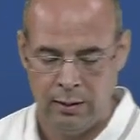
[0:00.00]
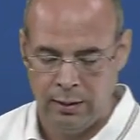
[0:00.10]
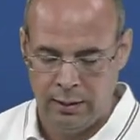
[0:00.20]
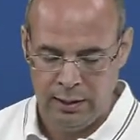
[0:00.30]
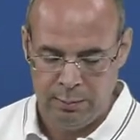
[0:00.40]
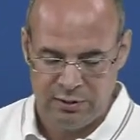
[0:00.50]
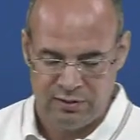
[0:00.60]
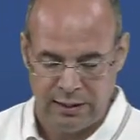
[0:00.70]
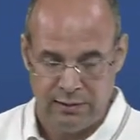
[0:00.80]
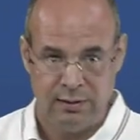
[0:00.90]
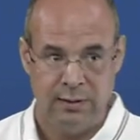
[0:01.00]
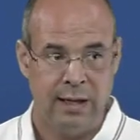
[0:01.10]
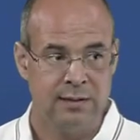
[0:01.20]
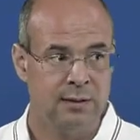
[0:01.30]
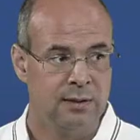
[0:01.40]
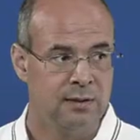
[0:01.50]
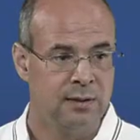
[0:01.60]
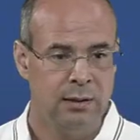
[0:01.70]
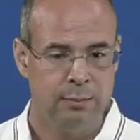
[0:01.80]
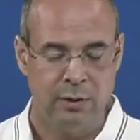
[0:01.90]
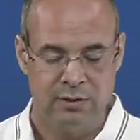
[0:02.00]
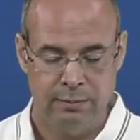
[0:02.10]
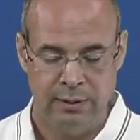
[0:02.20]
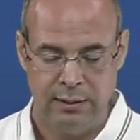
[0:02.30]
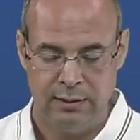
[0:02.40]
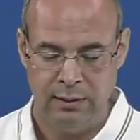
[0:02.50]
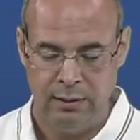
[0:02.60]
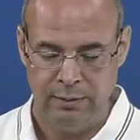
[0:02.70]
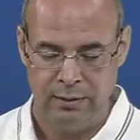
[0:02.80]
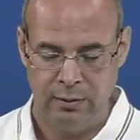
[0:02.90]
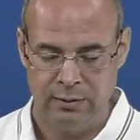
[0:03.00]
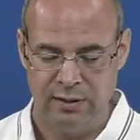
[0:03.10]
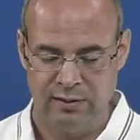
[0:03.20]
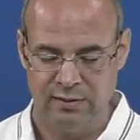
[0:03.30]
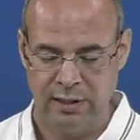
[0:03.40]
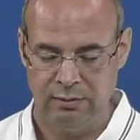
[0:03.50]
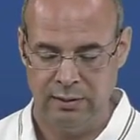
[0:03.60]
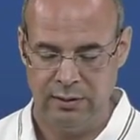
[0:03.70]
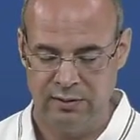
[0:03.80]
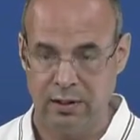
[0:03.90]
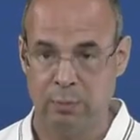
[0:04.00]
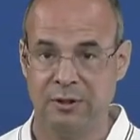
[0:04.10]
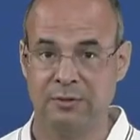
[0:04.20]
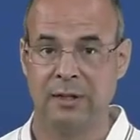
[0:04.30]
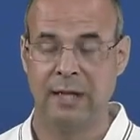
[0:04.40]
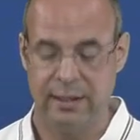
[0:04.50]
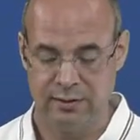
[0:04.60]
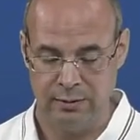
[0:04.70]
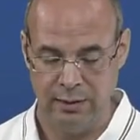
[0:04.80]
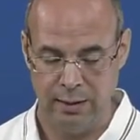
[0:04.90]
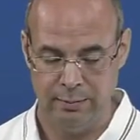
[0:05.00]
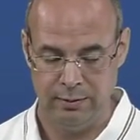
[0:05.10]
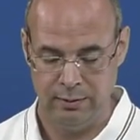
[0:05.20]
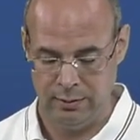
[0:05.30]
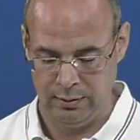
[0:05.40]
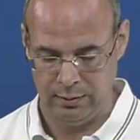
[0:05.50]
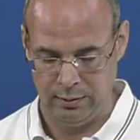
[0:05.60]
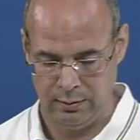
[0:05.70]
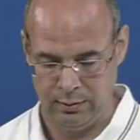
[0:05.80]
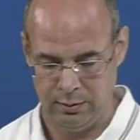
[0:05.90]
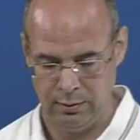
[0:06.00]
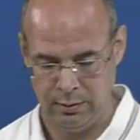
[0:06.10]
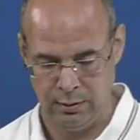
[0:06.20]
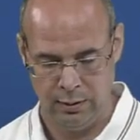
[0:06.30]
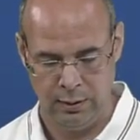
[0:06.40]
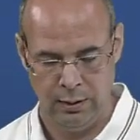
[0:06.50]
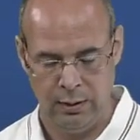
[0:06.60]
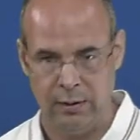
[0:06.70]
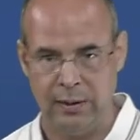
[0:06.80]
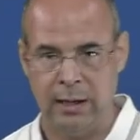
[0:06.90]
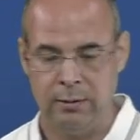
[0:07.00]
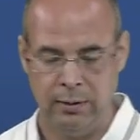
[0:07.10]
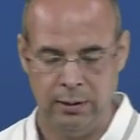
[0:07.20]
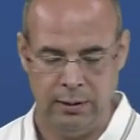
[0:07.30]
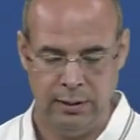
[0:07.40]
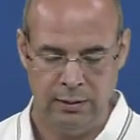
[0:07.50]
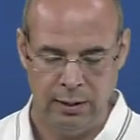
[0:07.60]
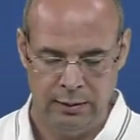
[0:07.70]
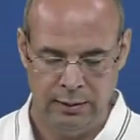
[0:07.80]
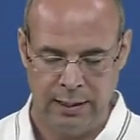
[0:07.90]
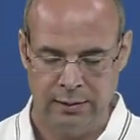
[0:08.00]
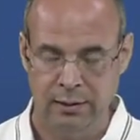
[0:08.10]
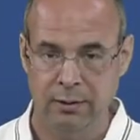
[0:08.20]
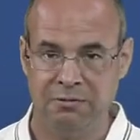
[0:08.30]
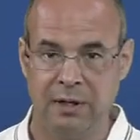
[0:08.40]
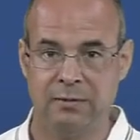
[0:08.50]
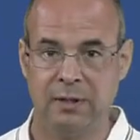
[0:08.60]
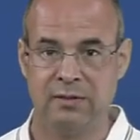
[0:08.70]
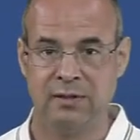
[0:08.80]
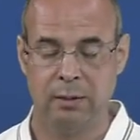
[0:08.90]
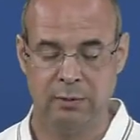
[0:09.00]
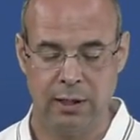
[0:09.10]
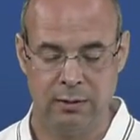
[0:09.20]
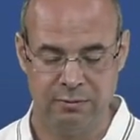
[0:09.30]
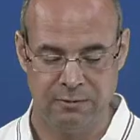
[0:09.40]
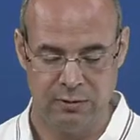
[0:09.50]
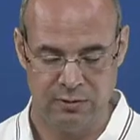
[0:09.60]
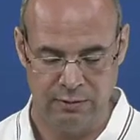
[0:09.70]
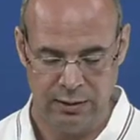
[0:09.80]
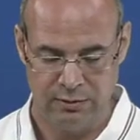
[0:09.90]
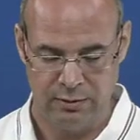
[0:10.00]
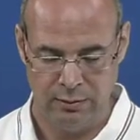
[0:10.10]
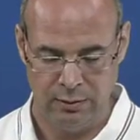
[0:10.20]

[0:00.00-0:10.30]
He presents it as a distinct possibility, but not necessarily as something that has to happen. Now, in early Latin you find that same kind of construction,